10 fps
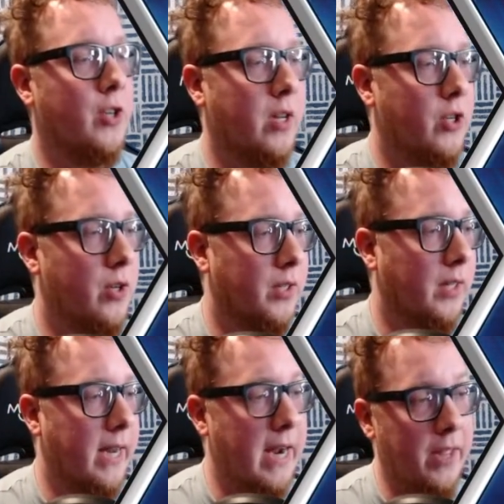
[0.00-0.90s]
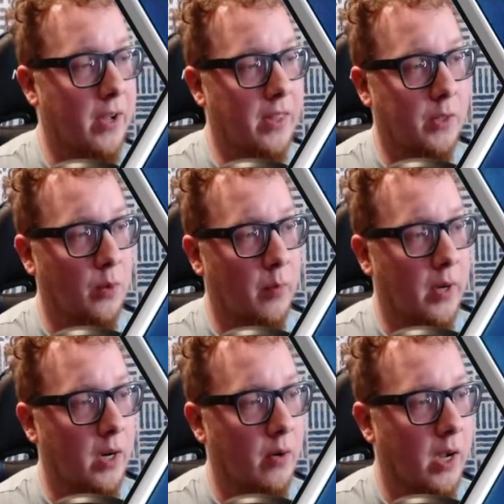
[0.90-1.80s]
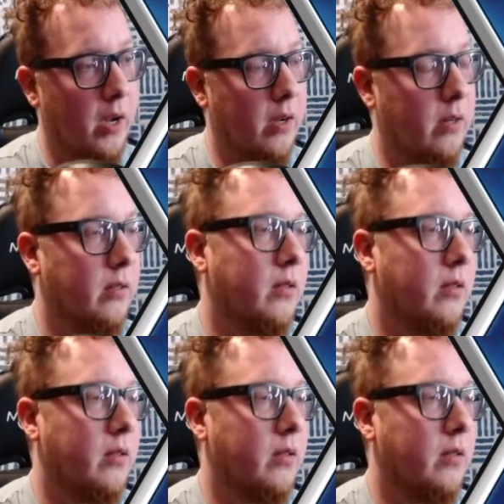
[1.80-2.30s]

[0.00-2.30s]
trying to choose a lane. I thought this would have been okay,